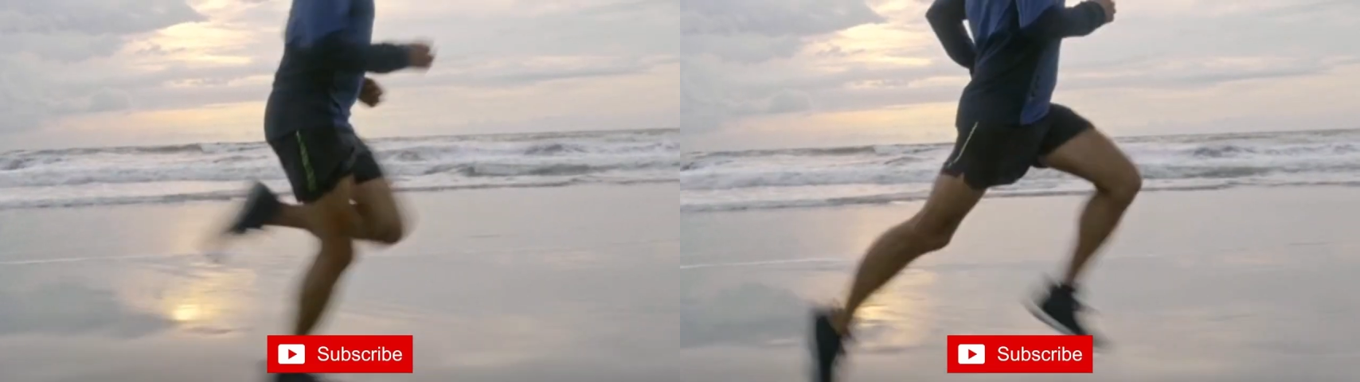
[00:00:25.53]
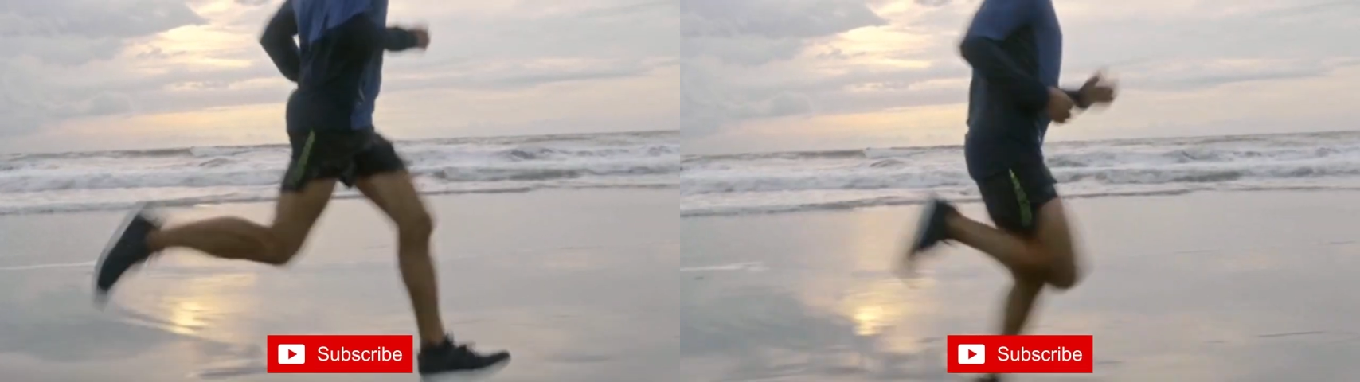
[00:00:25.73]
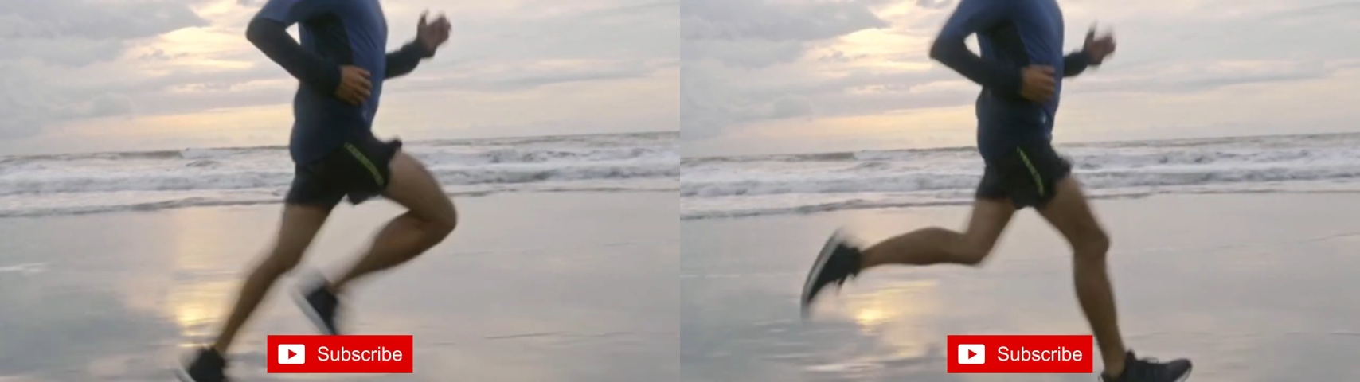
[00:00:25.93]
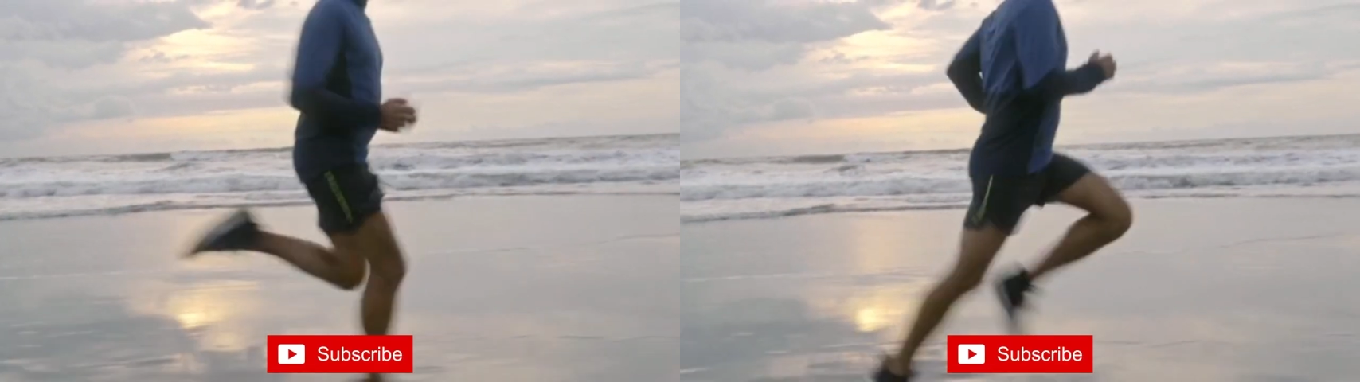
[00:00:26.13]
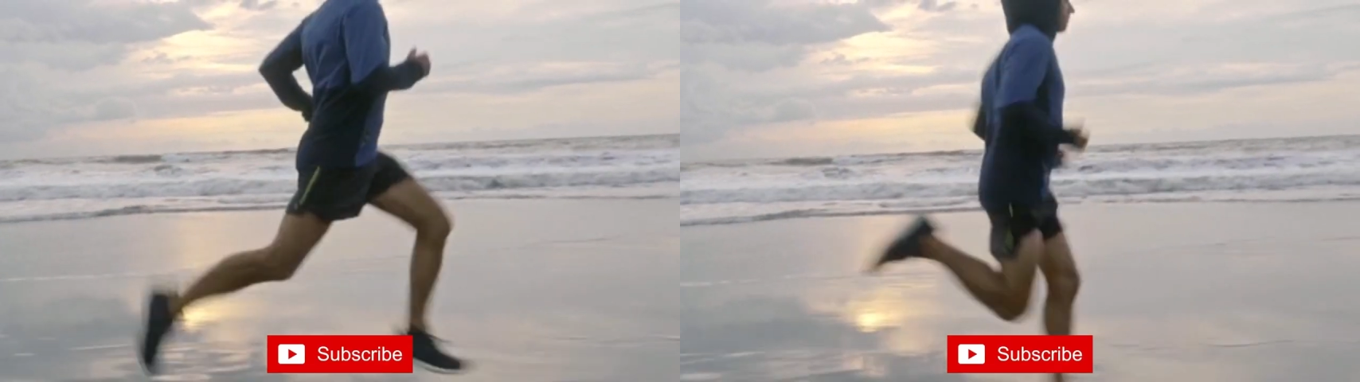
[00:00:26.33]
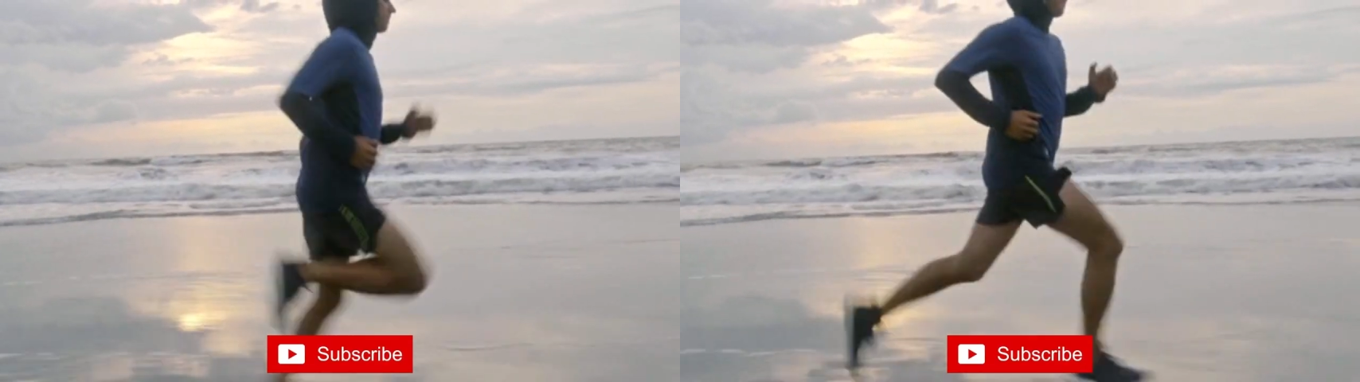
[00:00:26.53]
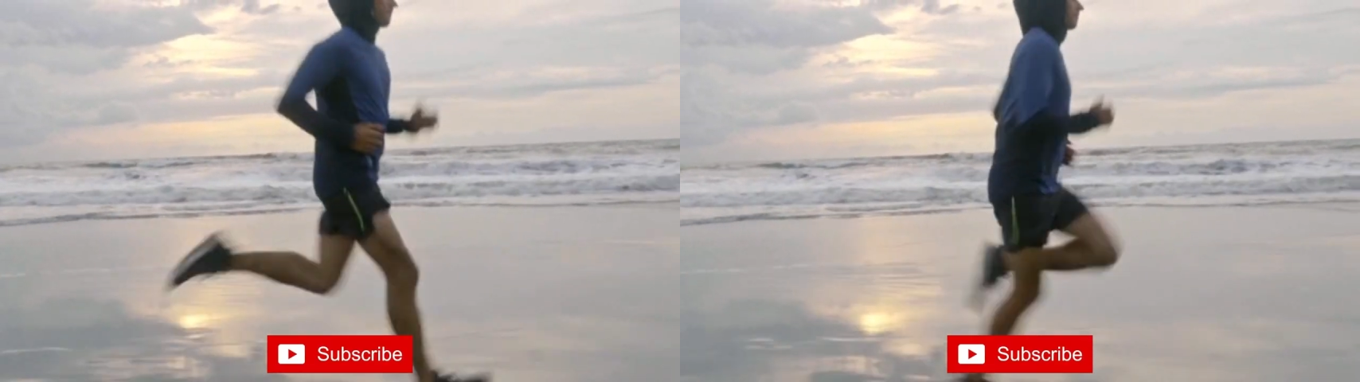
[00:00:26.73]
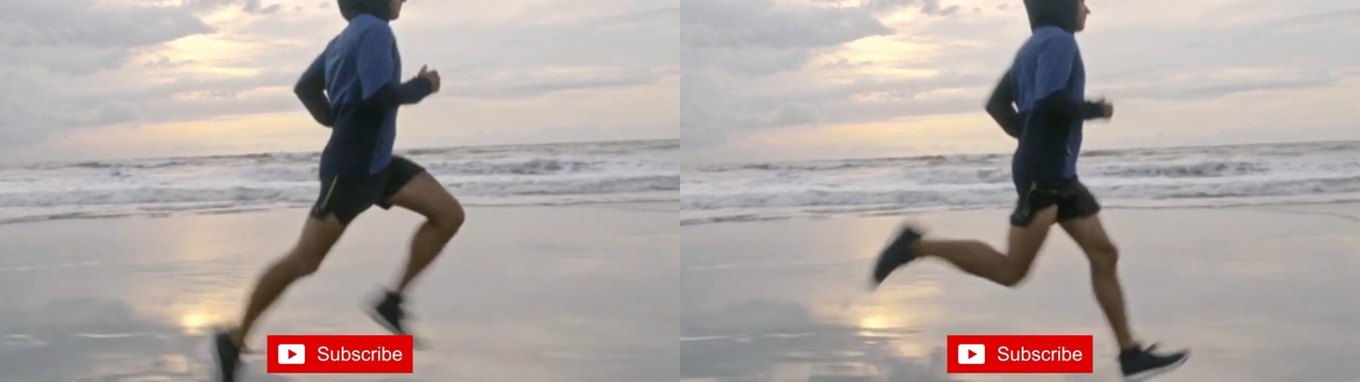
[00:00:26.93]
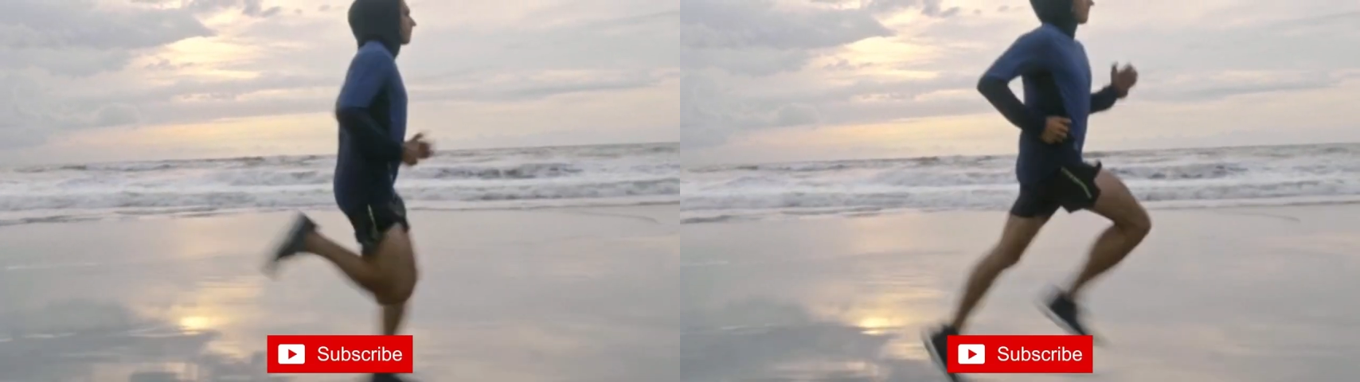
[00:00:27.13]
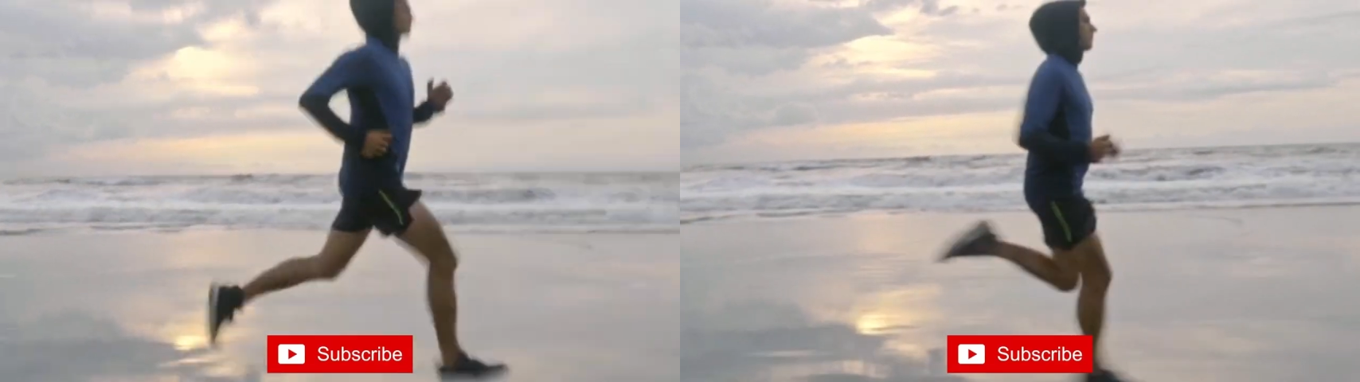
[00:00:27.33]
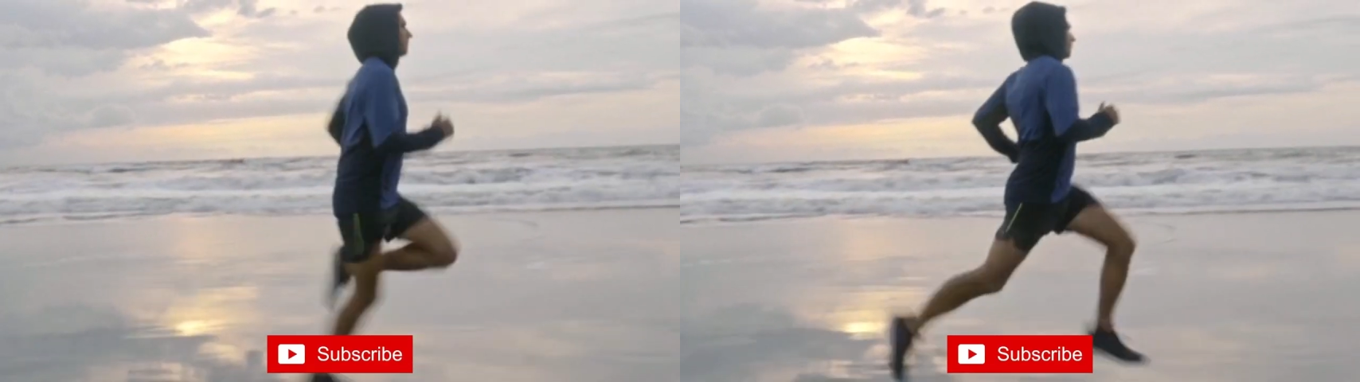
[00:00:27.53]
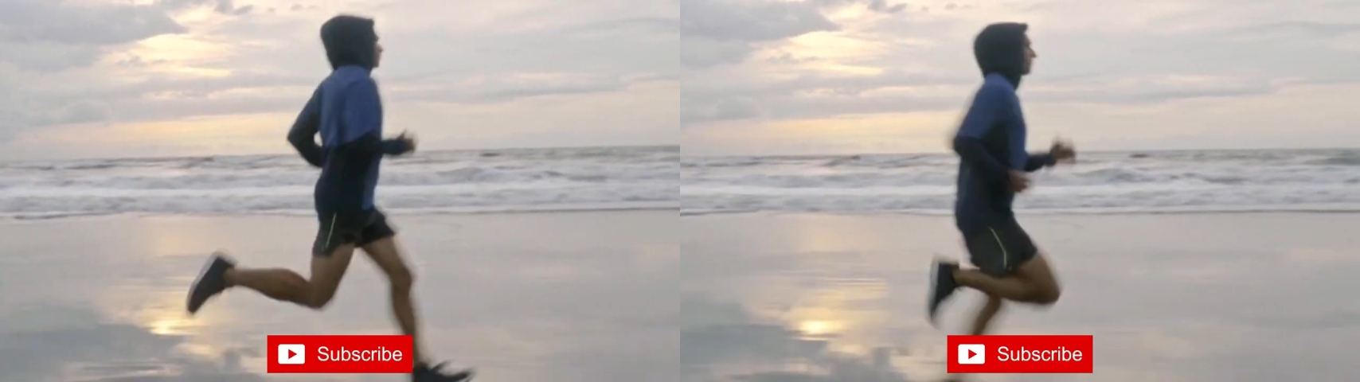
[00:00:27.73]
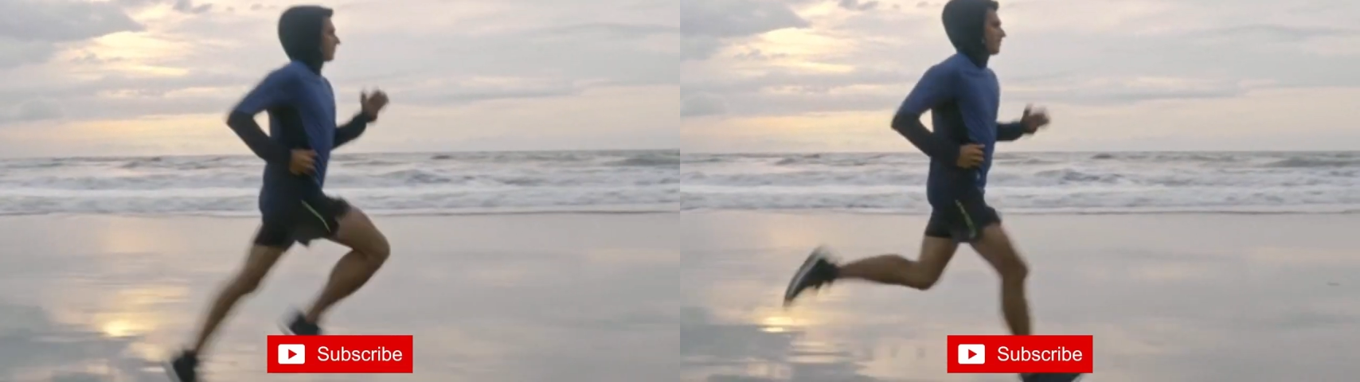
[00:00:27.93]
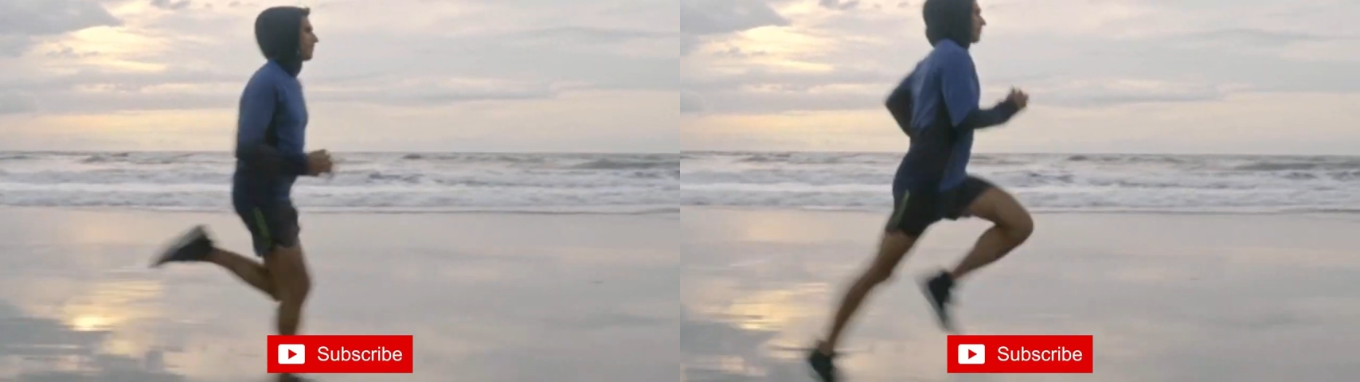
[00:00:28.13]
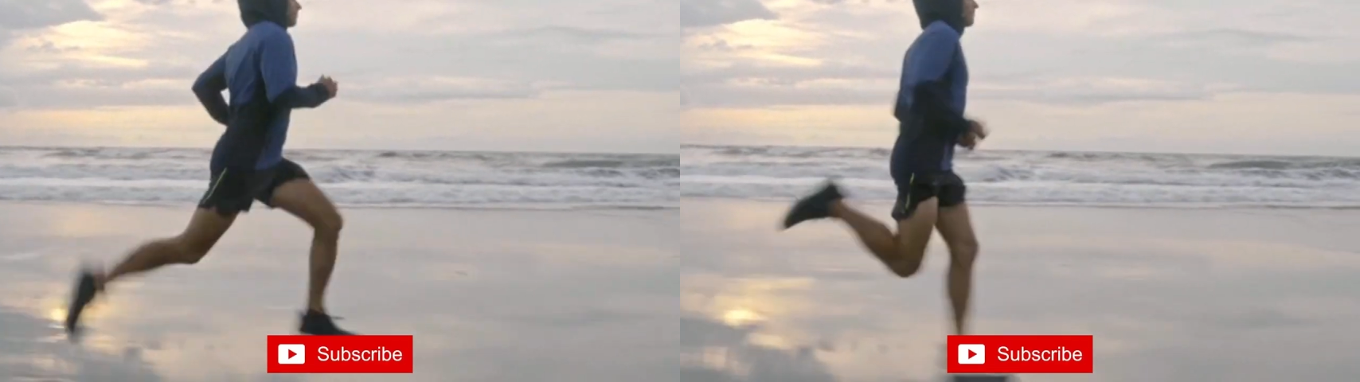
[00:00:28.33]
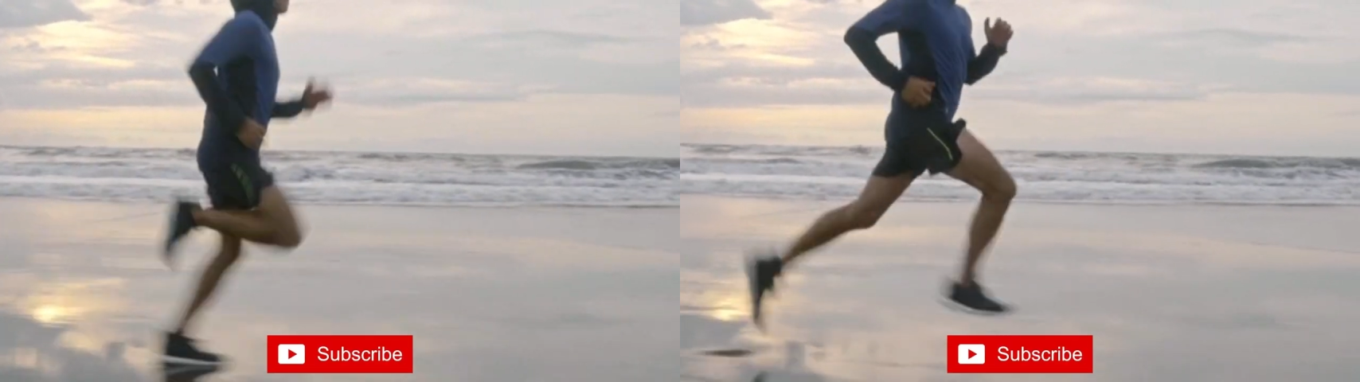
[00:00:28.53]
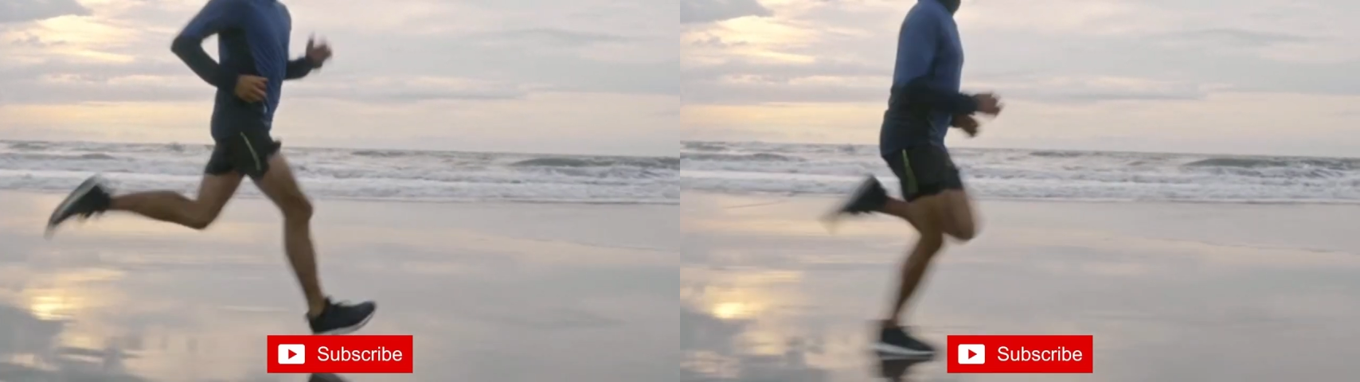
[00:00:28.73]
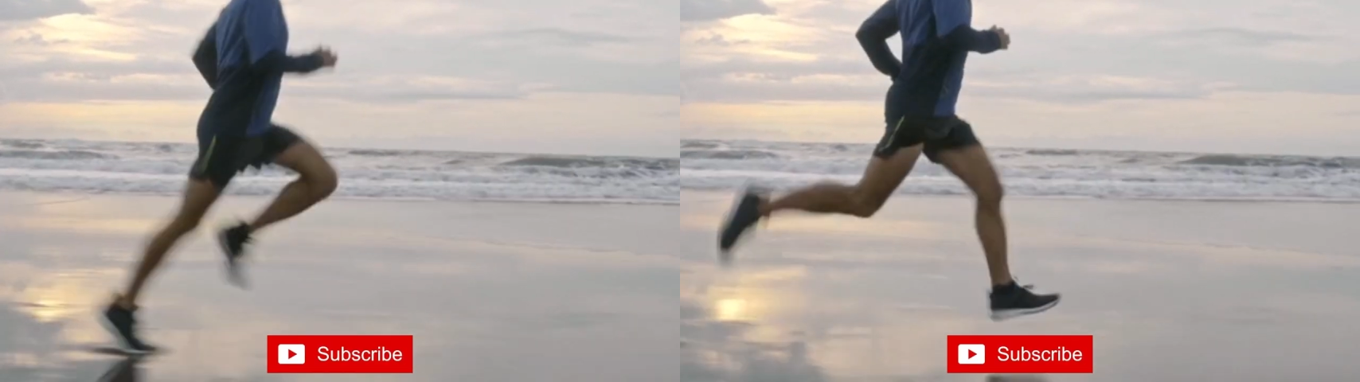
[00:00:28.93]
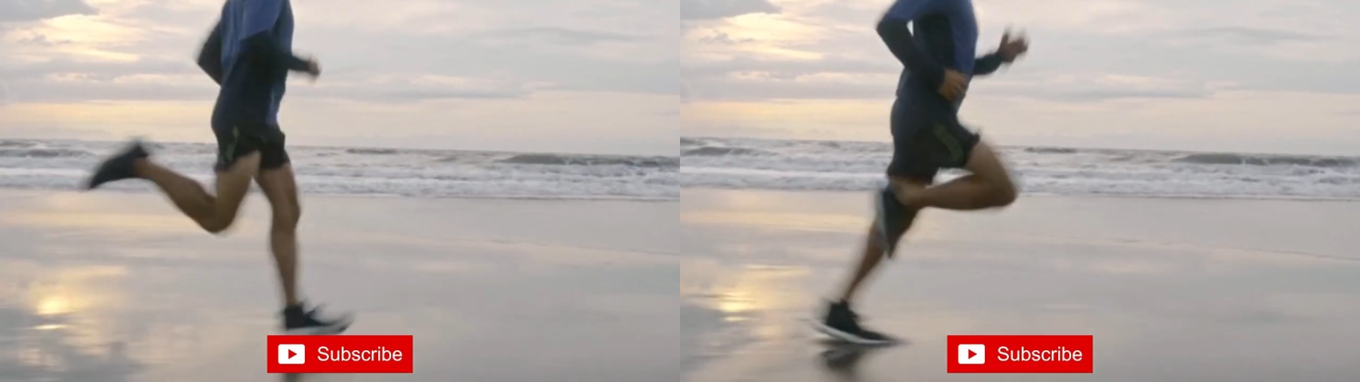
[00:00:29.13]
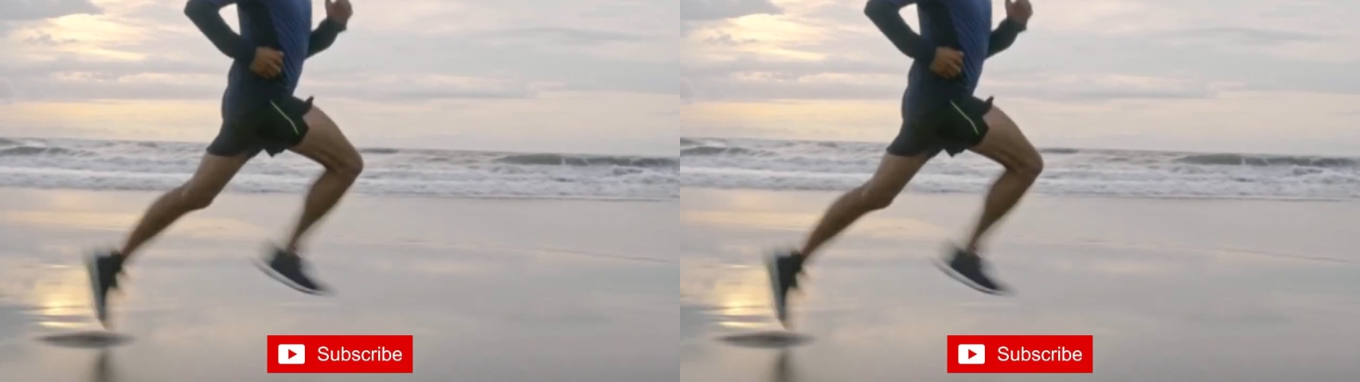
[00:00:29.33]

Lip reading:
No face is visible, so there are no lips to read.